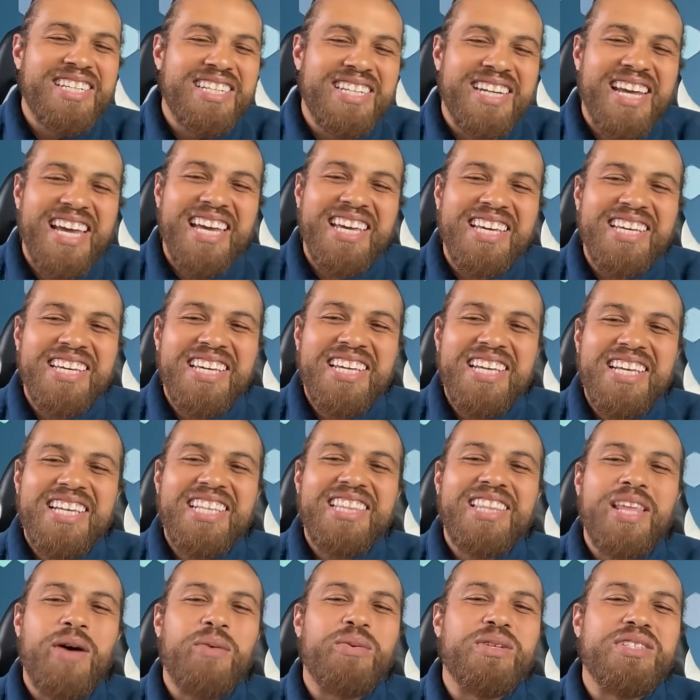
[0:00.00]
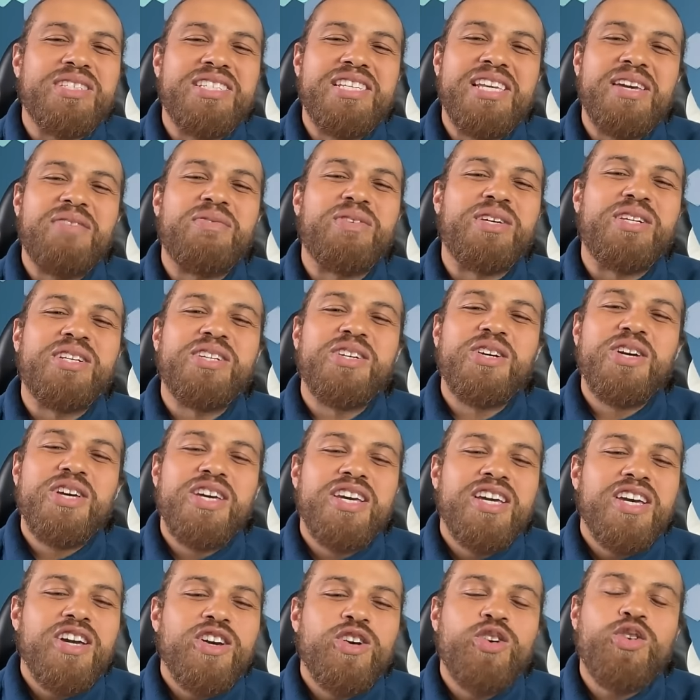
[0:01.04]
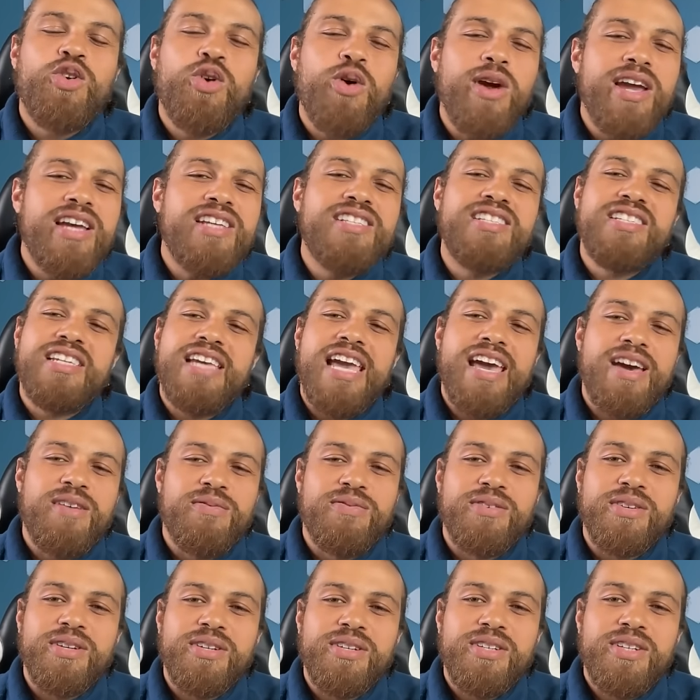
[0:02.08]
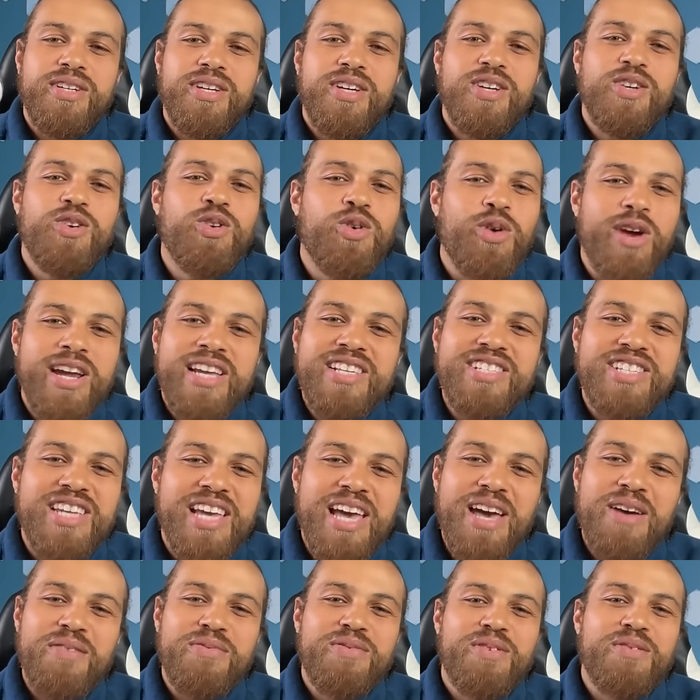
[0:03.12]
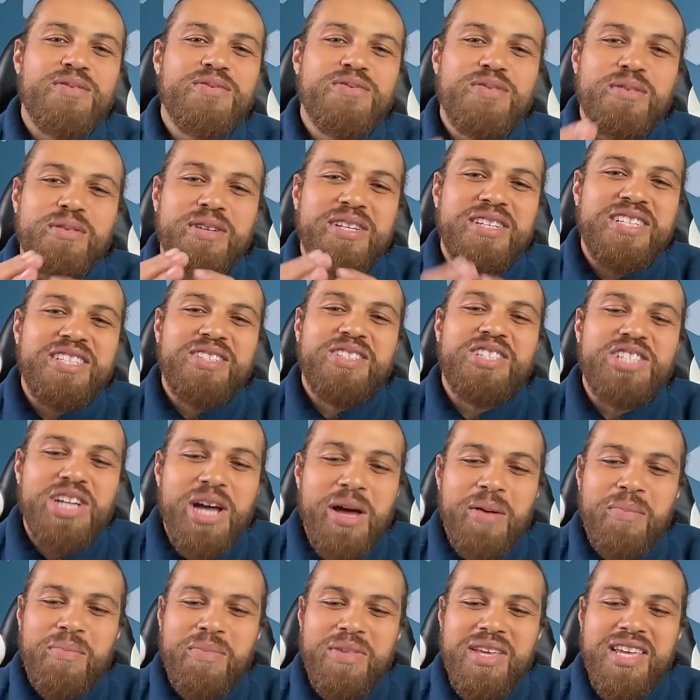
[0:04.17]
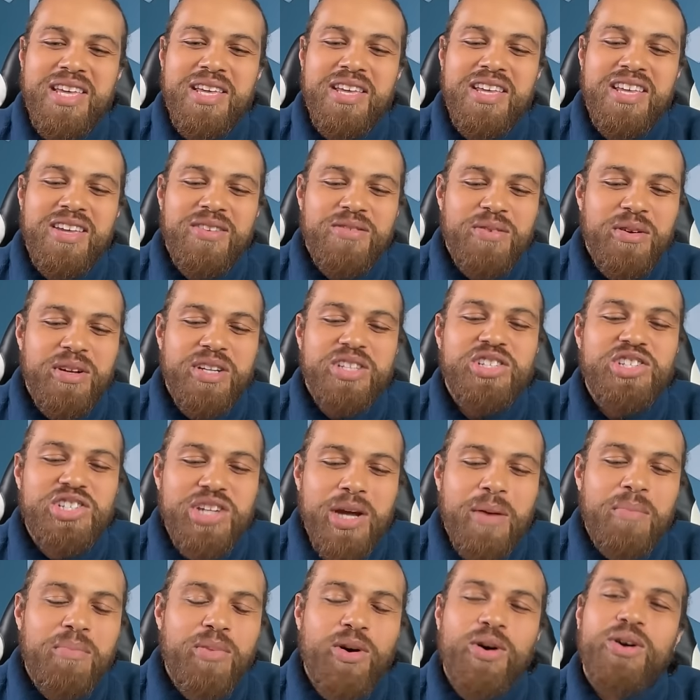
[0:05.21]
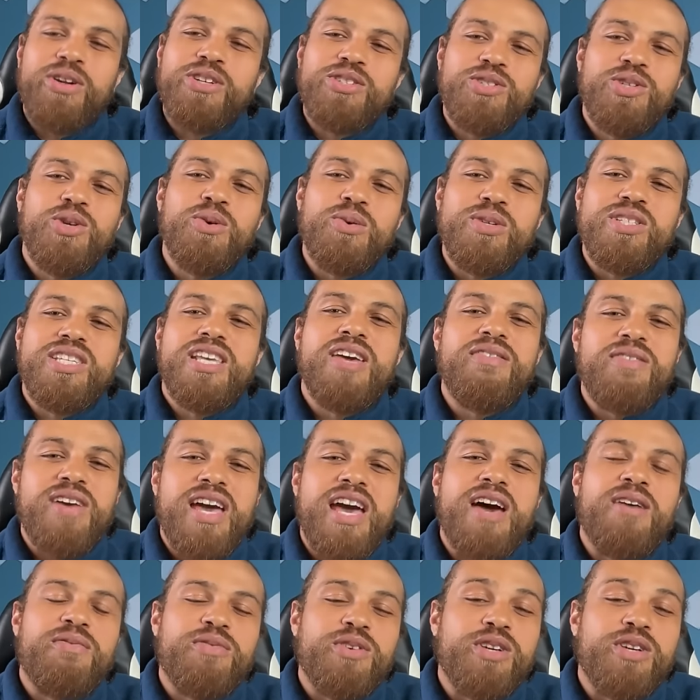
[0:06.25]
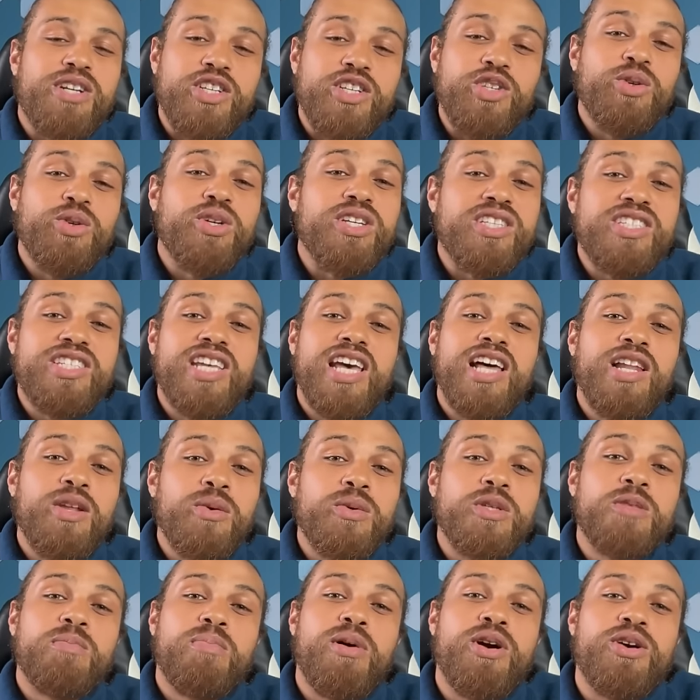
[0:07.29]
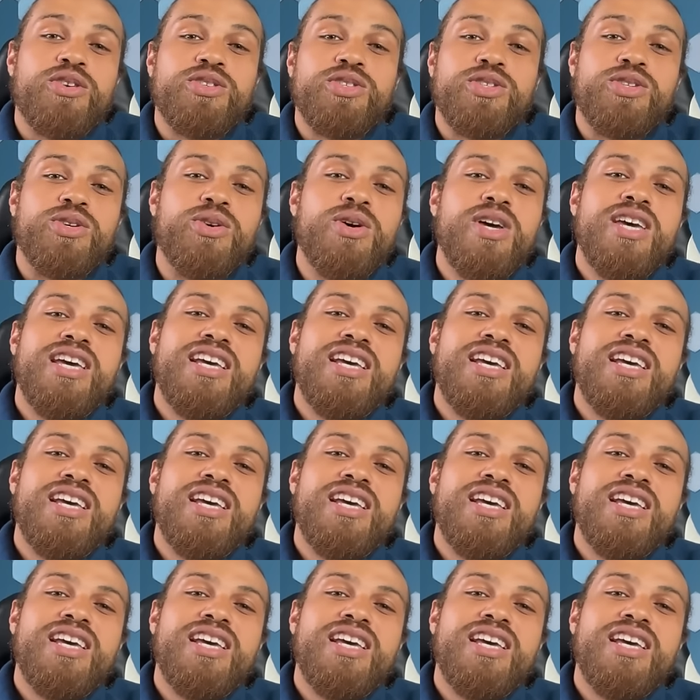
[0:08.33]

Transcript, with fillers: tonight that was given crazy effort, crazy effort from the jump from the jump ball, this dude was giving effort, and you could tell it was personal.